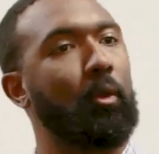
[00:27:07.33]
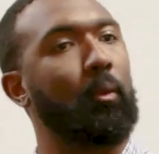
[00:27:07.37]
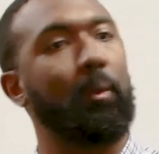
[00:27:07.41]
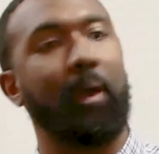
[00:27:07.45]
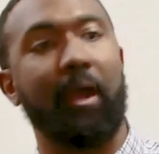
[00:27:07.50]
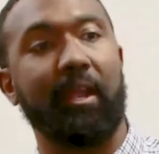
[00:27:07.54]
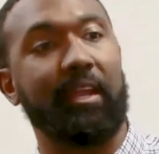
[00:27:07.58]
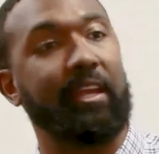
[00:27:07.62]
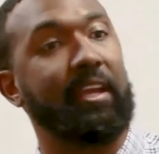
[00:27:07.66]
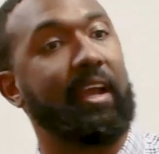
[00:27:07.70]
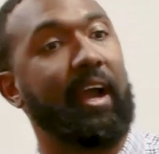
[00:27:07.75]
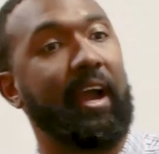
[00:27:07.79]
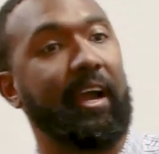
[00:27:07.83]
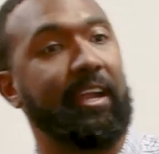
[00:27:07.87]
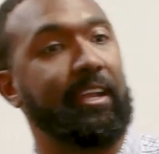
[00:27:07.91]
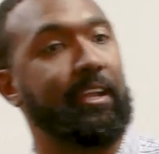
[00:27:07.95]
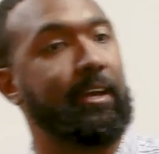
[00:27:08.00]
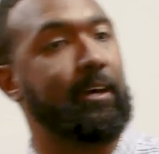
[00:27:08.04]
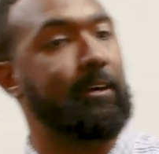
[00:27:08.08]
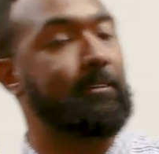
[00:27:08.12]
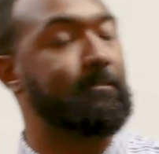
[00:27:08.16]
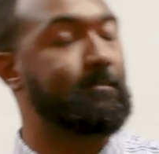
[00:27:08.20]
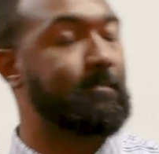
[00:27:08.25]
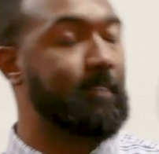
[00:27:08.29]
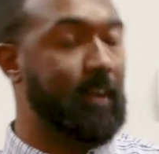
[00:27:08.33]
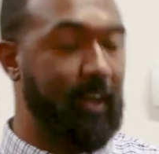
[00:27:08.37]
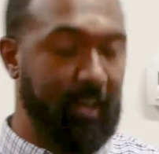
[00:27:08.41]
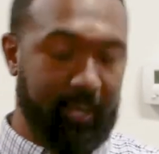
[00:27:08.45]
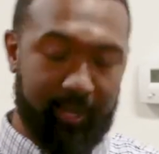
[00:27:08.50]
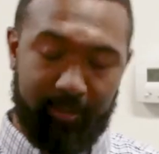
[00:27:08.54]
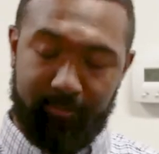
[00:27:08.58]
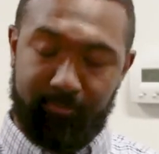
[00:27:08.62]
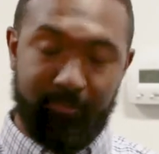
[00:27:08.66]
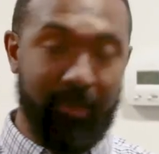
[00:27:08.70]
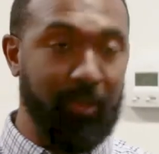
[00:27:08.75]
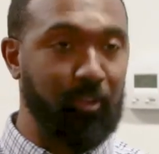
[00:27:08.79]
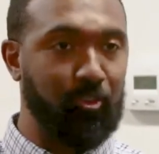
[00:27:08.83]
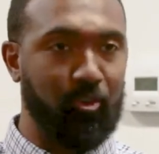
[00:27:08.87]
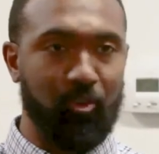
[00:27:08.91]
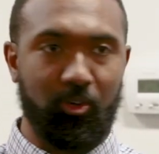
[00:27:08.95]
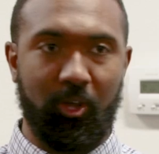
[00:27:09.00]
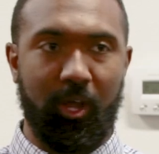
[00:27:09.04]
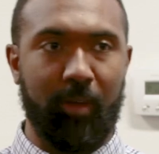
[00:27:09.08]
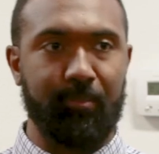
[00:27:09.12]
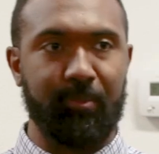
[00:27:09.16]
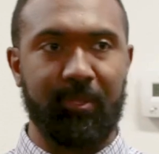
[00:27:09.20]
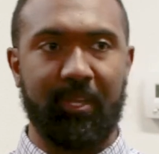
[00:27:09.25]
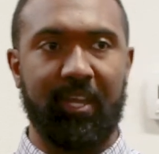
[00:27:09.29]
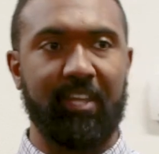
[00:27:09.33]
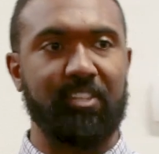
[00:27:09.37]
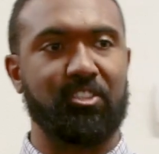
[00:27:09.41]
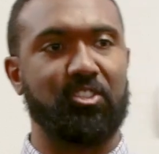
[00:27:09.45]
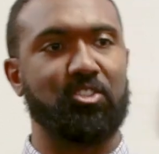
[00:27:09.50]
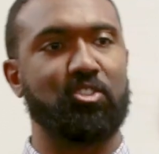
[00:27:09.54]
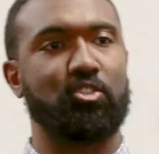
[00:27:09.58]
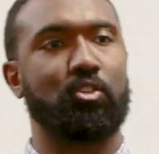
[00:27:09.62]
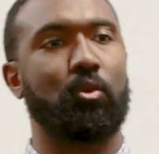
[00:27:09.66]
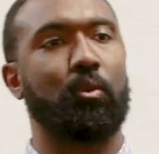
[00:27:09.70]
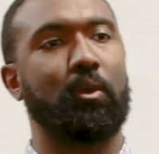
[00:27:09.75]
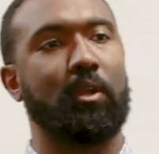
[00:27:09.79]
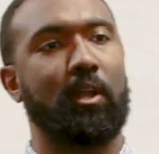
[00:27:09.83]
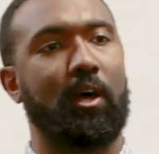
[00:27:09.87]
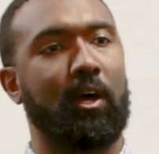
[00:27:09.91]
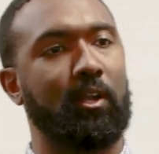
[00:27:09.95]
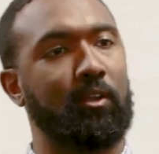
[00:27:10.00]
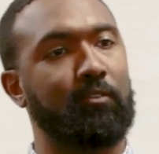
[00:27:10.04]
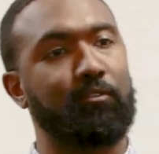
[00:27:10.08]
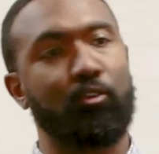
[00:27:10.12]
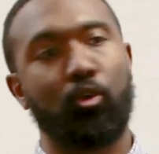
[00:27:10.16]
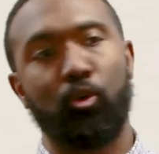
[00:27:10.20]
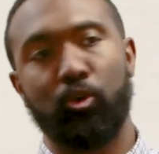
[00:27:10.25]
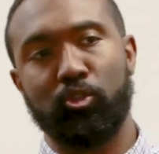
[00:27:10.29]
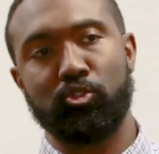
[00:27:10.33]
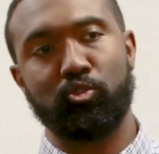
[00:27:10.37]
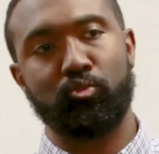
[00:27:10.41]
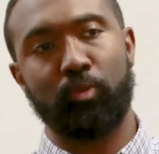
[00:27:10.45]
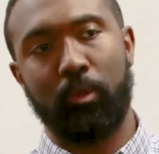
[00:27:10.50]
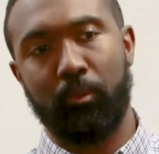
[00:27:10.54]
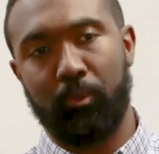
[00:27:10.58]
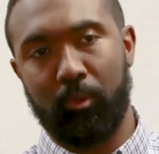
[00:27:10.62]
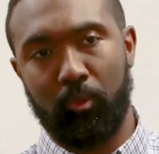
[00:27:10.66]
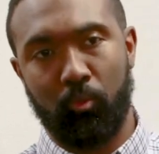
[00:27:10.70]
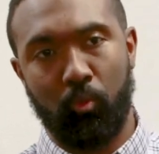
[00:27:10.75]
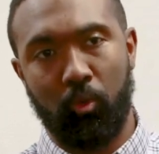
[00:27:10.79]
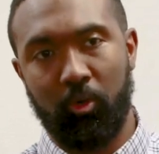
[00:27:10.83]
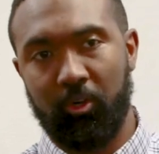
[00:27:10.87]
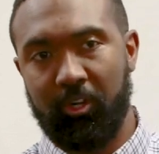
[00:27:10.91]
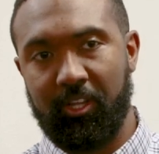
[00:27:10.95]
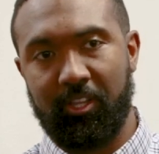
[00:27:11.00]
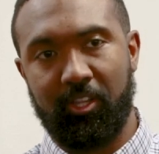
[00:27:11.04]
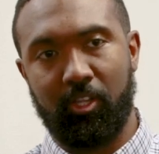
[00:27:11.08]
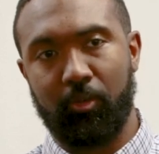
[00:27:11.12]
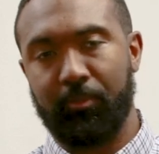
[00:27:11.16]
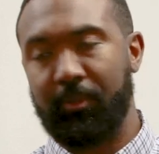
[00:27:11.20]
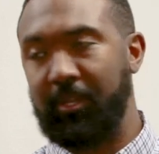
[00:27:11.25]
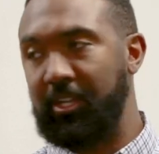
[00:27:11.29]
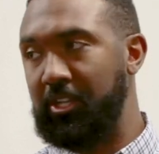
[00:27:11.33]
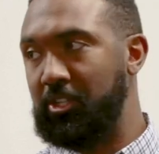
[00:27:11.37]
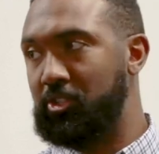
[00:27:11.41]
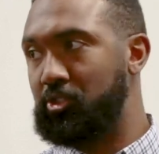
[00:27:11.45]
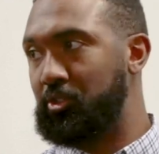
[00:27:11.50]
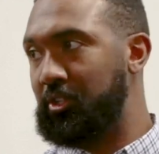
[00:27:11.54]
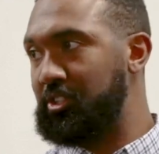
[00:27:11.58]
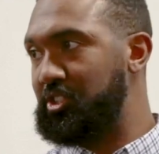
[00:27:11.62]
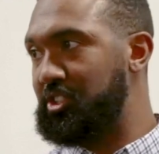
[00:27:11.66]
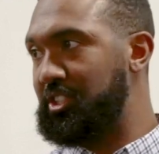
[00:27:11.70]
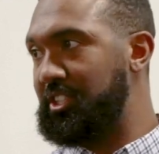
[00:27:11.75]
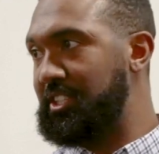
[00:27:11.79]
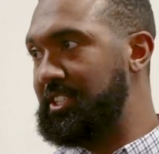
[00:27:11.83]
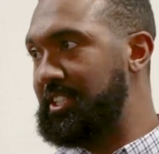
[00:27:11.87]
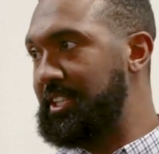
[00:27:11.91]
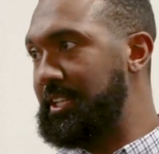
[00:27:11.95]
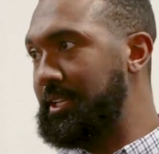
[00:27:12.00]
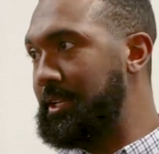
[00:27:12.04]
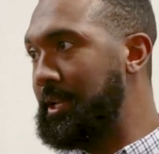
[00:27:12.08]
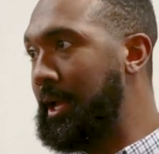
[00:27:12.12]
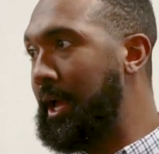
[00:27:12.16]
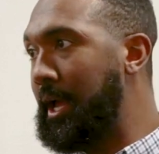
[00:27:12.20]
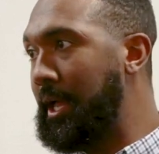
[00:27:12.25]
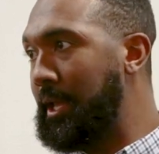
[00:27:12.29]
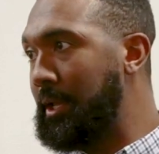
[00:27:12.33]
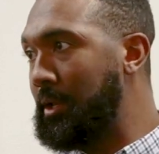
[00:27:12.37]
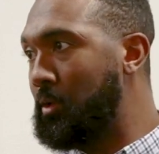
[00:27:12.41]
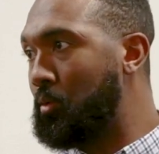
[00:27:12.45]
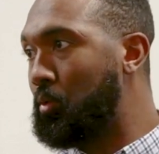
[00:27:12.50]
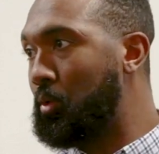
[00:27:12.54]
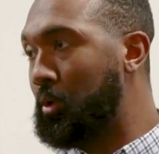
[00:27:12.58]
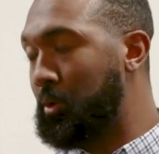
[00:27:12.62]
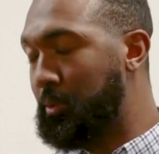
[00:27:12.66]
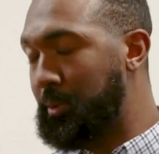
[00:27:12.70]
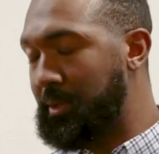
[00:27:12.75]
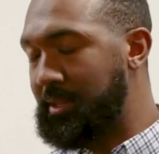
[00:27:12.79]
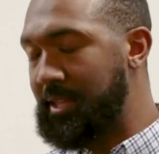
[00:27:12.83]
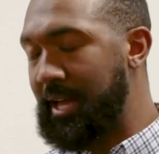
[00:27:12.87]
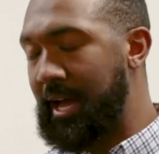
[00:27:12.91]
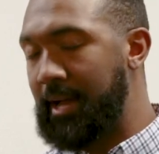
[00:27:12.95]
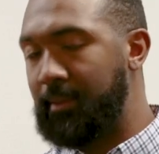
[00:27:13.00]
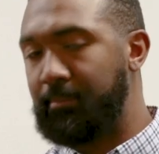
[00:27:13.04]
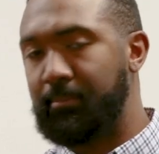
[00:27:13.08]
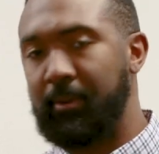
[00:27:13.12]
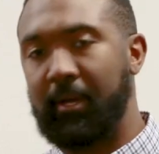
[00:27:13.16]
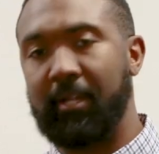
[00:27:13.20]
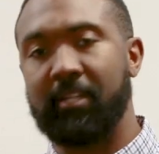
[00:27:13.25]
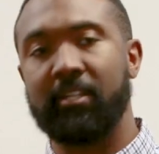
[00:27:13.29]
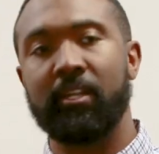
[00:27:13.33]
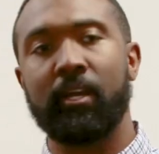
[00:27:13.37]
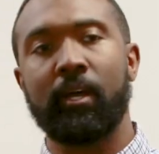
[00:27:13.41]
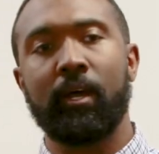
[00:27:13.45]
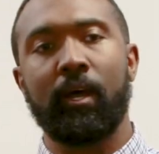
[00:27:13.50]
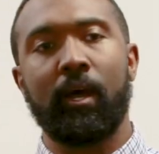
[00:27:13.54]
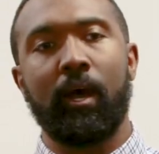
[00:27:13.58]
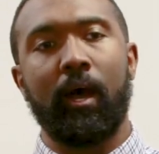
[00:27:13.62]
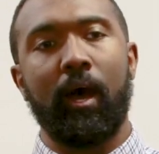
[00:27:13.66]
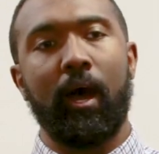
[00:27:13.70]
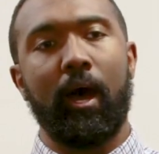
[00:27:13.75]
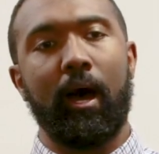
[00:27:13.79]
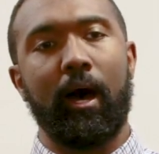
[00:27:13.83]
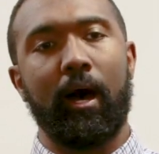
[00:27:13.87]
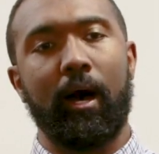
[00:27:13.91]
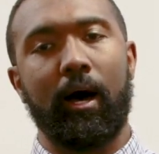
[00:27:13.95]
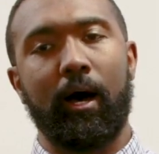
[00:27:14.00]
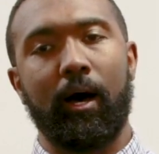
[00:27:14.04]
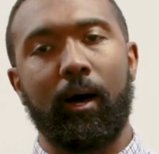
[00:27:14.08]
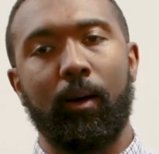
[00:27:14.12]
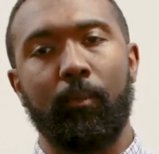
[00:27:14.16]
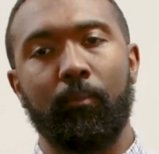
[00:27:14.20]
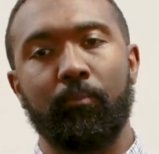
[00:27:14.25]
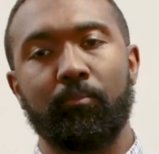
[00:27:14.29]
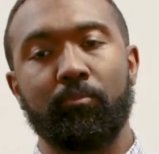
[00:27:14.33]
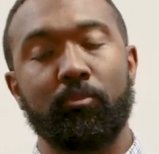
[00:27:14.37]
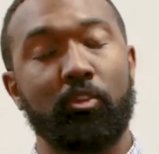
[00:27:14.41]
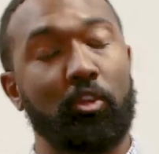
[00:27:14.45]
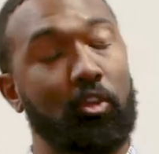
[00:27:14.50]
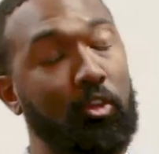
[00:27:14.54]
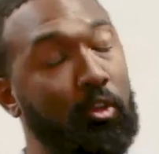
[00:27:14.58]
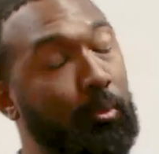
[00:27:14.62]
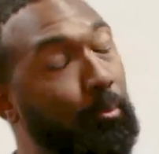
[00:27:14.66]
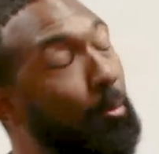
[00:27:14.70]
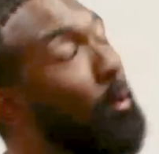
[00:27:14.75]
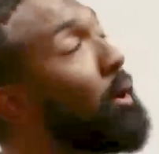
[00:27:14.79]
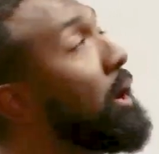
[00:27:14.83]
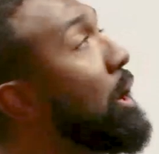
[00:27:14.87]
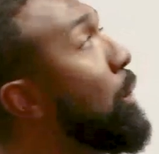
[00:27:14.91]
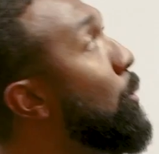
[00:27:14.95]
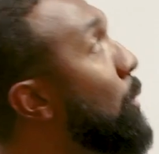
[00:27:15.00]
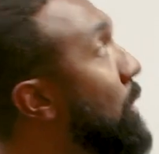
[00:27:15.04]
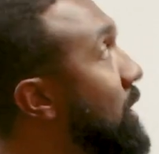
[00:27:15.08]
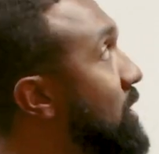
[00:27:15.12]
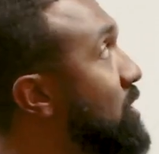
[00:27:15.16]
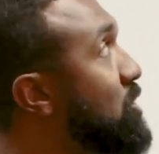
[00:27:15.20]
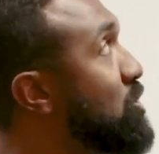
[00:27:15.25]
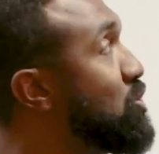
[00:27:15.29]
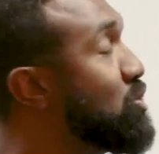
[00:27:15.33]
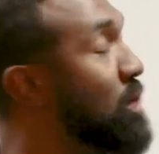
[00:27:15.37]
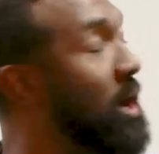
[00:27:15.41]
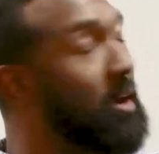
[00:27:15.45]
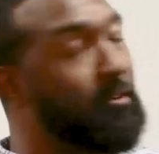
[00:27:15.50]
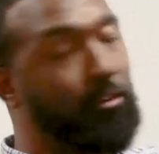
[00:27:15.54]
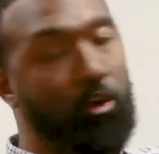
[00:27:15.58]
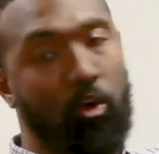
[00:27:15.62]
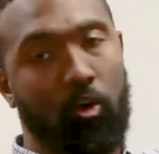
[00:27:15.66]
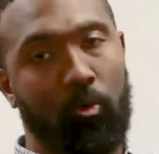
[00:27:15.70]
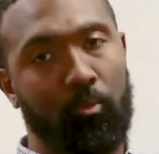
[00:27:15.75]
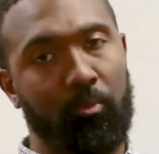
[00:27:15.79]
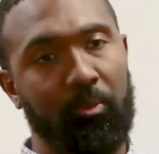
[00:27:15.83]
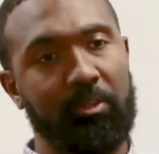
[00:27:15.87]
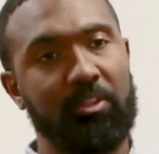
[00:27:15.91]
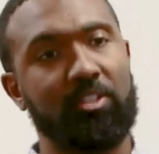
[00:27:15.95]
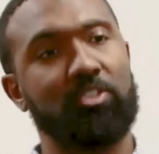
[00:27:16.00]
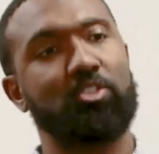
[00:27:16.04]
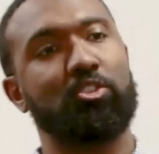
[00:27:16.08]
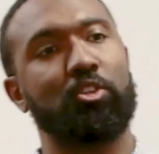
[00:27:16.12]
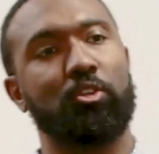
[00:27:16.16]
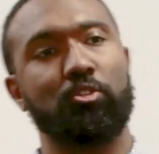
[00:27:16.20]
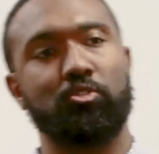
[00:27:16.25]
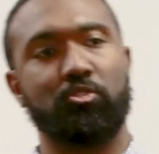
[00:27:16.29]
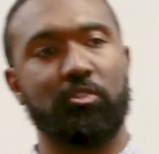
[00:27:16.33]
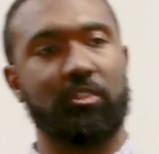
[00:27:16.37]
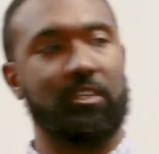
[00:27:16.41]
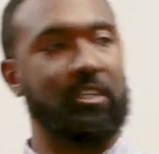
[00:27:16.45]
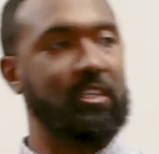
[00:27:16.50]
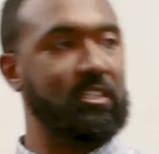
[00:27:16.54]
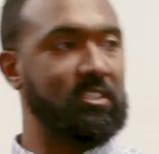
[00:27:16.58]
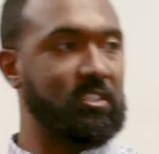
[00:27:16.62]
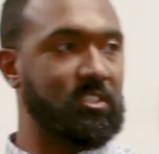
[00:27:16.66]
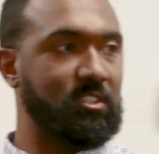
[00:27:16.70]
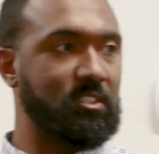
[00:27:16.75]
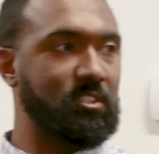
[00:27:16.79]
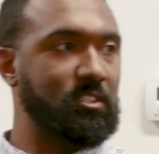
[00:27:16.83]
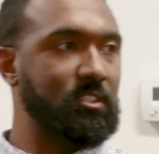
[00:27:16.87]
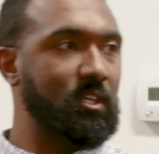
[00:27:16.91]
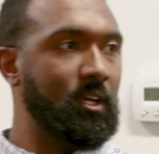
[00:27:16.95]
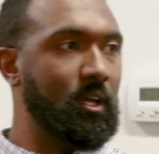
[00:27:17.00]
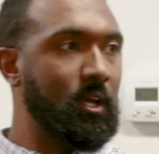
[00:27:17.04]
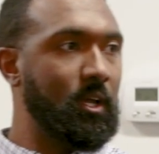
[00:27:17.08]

any kind of medical complications going on, of course we would work in their pediatrician and work with that. But the point I wanted to drive home with the children is